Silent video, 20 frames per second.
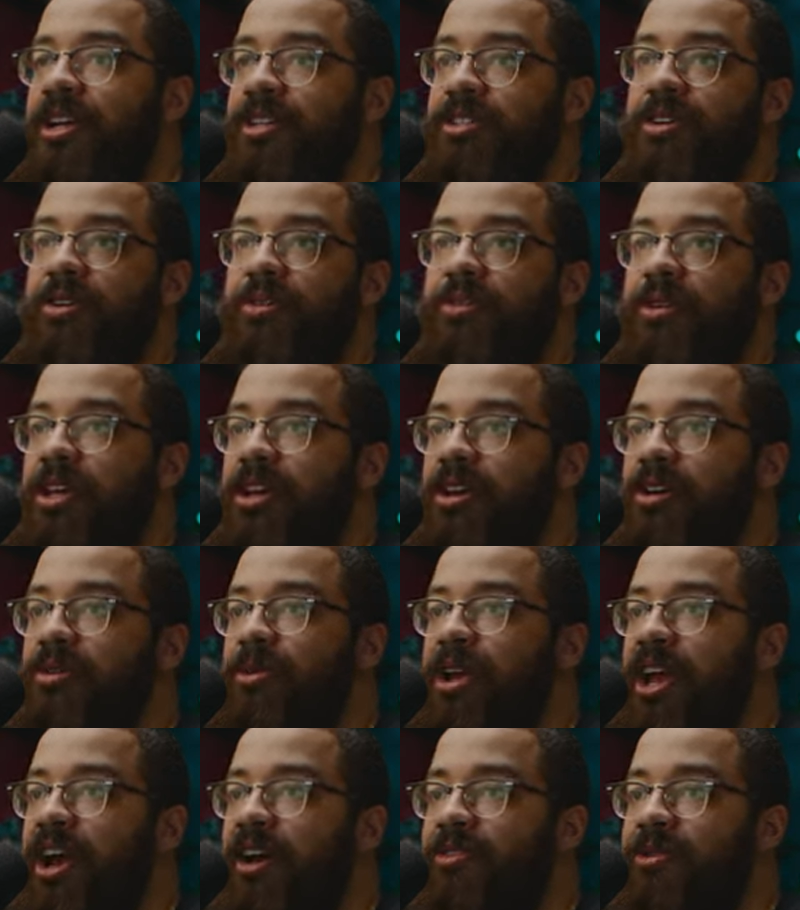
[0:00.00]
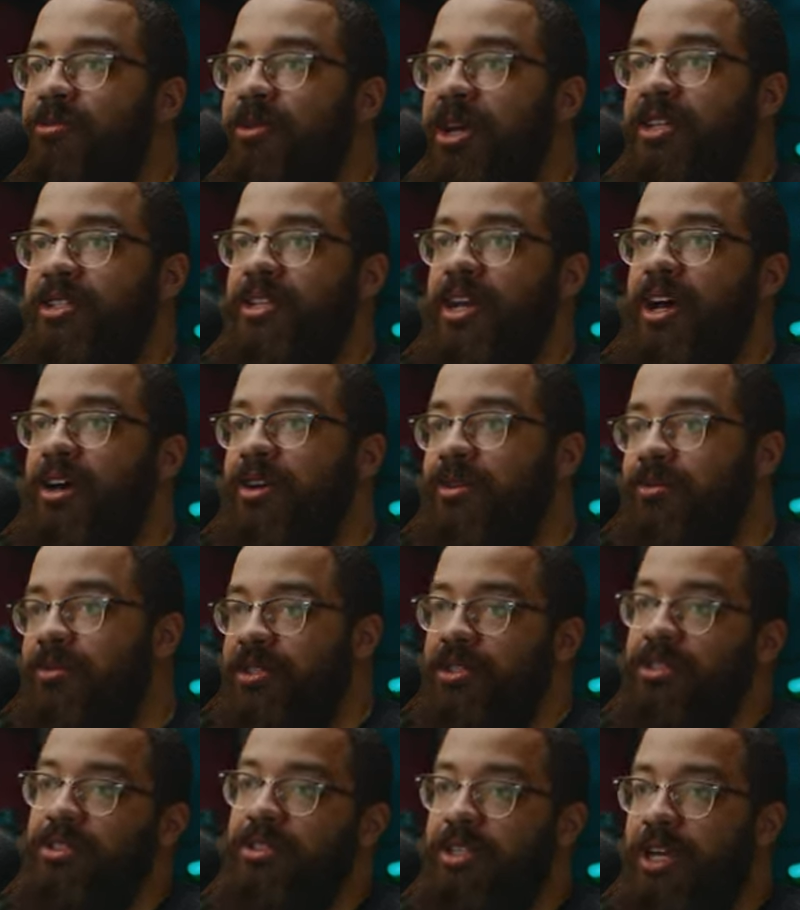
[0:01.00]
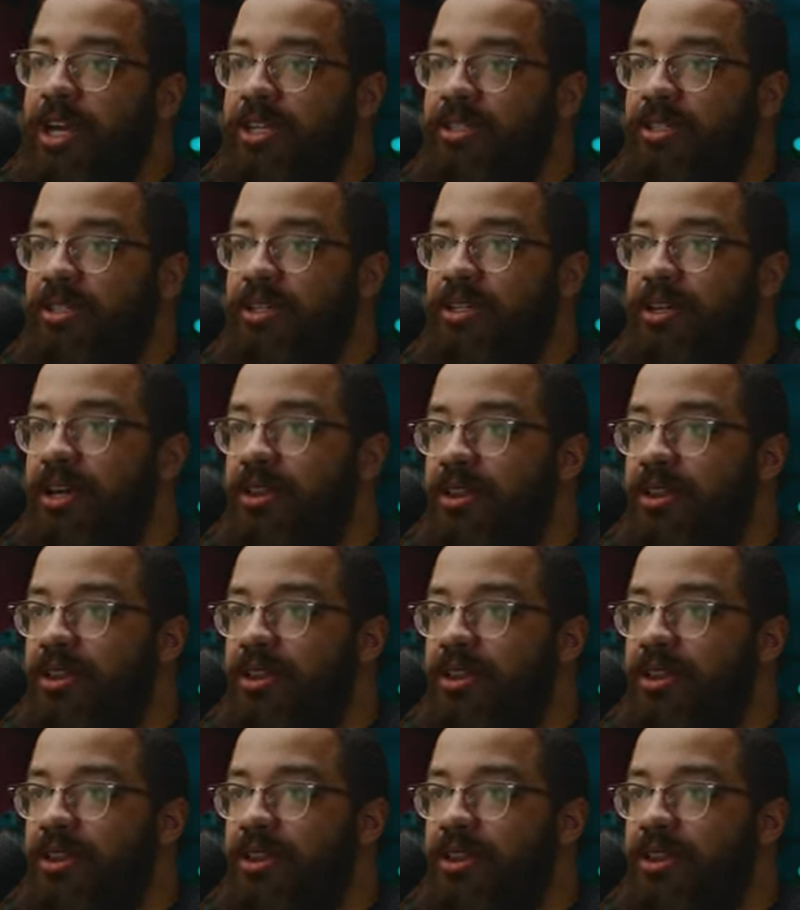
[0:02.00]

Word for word: So here we have the main talent, which is Jesse,